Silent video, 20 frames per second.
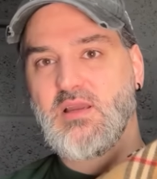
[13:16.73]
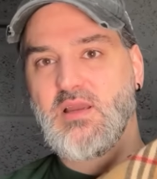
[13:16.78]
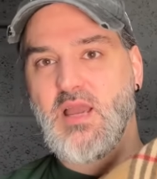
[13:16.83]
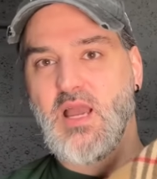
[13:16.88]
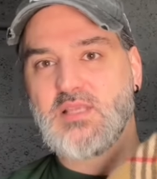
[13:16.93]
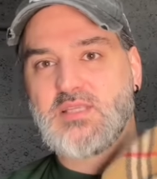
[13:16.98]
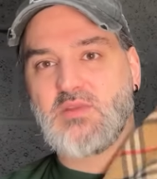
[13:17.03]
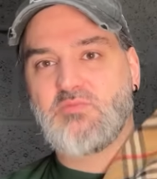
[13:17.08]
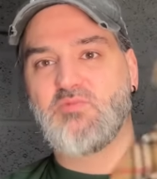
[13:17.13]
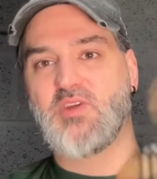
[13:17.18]

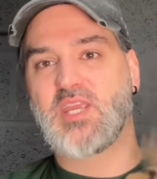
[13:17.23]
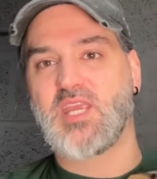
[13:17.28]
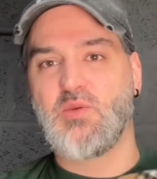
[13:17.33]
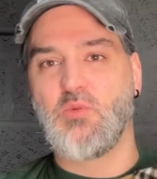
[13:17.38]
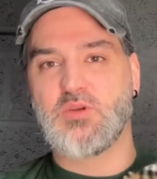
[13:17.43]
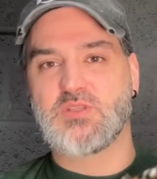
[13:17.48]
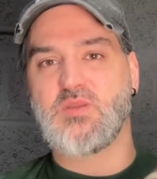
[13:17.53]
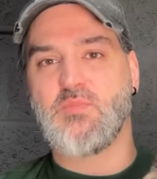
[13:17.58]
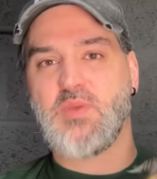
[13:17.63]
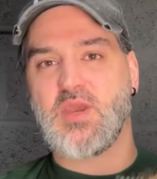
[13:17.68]
I said, Ricky,
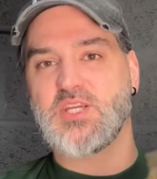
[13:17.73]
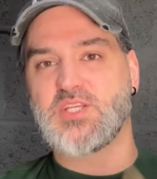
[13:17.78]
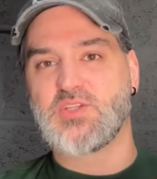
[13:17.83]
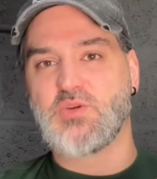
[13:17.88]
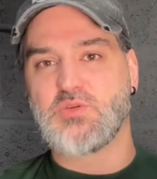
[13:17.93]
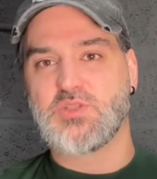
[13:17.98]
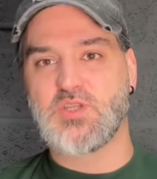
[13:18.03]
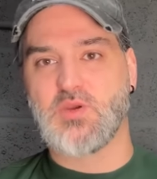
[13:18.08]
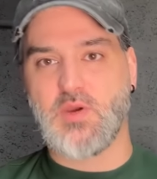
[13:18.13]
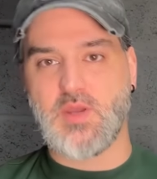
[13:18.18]
what's the best
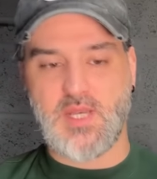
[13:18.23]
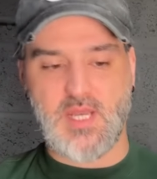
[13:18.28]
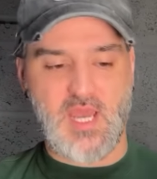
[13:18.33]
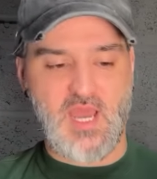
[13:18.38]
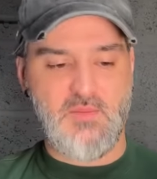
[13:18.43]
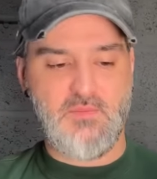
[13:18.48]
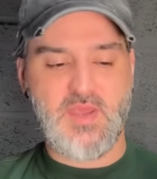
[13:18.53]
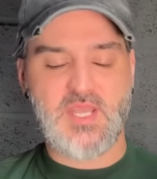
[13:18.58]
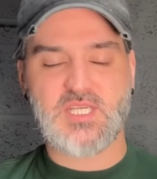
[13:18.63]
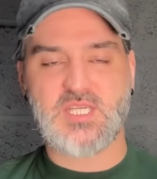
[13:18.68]
you're doing that?
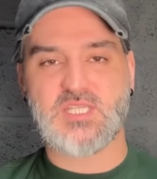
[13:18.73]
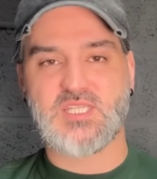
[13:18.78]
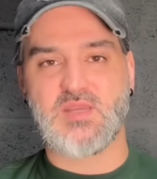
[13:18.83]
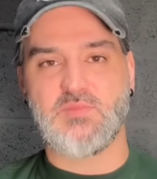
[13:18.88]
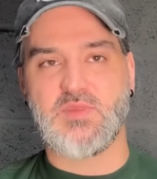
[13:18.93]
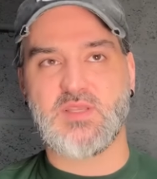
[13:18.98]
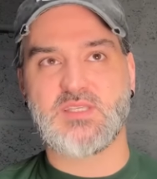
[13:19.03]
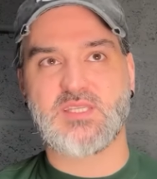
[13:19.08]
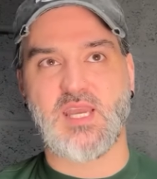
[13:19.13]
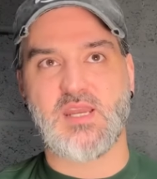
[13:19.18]
I messaged
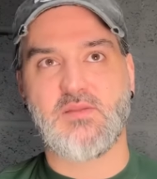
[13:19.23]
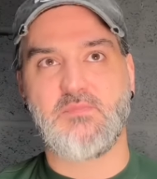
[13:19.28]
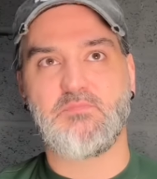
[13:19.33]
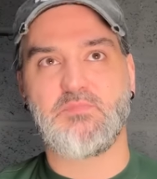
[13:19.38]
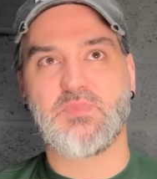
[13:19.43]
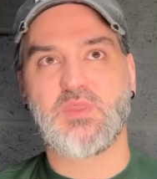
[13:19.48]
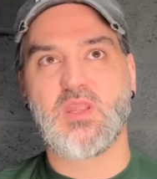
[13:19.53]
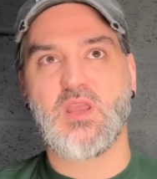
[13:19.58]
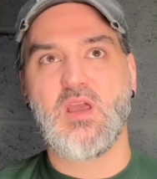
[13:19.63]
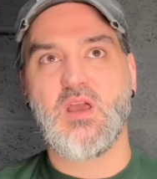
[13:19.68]
him and said,
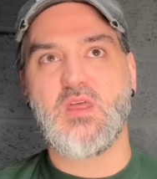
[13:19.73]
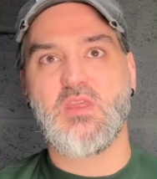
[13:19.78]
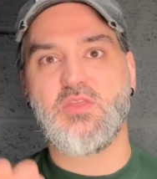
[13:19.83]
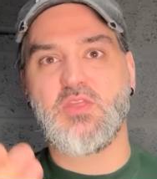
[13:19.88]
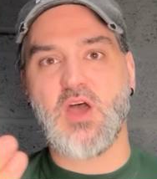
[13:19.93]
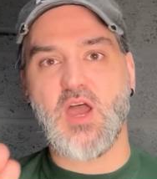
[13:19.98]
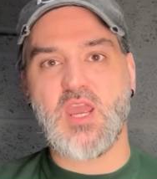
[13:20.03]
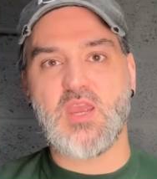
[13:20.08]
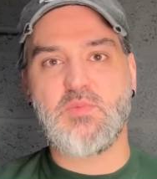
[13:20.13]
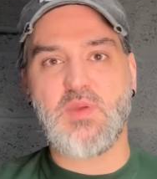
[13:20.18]

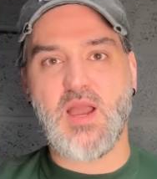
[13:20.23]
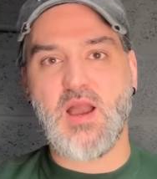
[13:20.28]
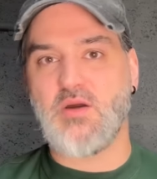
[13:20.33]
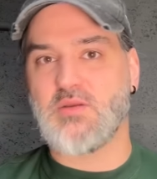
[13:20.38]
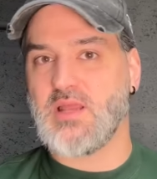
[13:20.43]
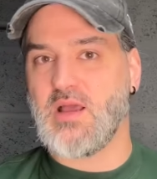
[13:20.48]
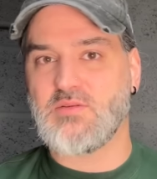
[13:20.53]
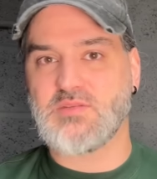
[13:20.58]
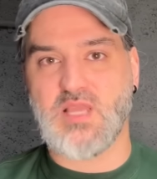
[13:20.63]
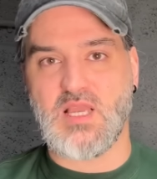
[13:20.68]
£30,
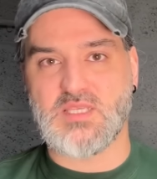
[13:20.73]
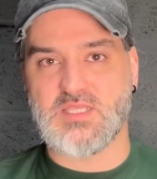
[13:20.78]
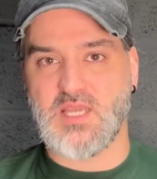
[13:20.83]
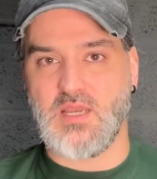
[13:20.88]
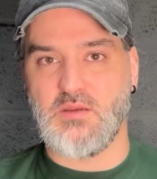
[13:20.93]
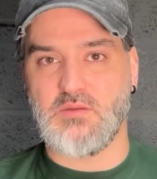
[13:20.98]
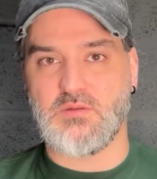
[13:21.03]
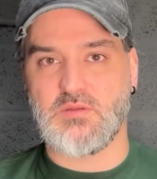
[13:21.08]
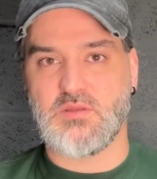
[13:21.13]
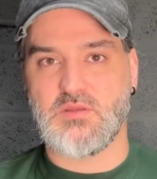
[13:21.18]
how's that
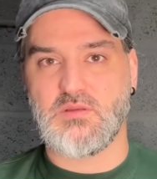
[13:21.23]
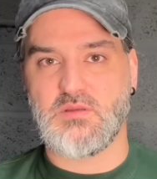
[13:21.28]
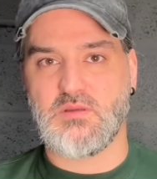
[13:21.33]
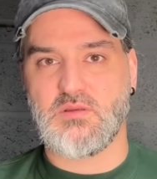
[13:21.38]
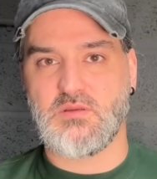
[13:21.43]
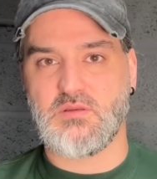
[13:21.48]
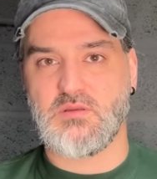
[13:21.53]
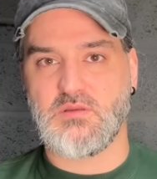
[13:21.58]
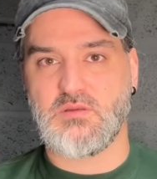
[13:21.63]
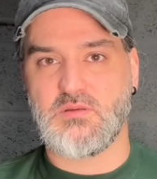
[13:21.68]
sound?
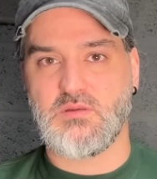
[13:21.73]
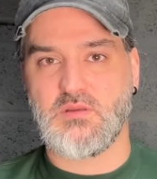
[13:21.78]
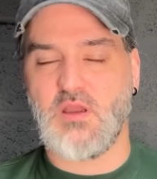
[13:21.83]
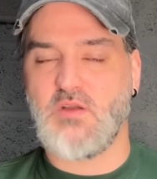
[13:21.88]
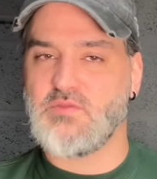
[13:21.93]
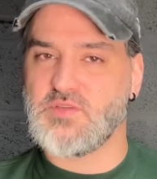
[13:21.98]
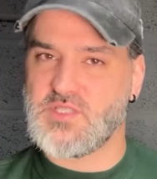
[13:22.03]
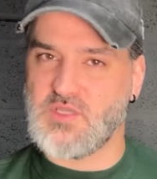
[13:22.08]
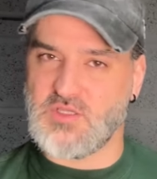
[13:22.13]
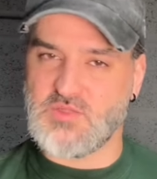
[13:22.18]

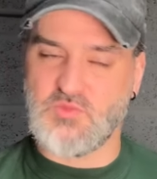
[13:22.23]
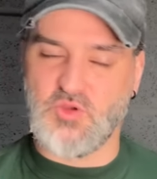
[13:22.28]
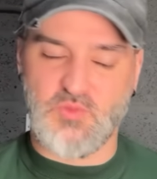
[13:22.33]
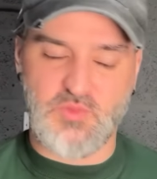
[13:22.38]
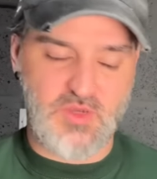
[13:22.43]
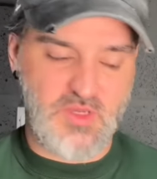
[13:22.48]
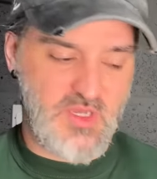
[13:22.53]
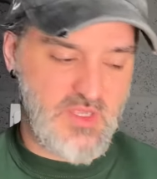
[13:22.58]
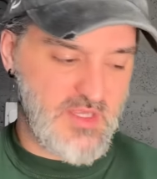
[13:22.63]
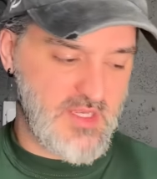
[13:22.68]
Obviously, I was more
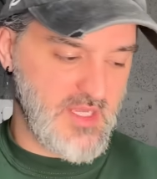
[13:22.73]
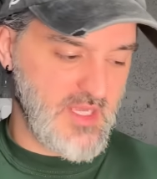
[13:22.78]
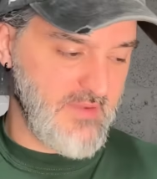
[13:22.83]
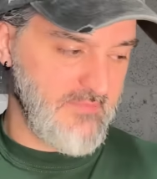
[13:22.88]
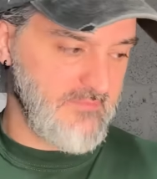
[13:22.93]
polite than that.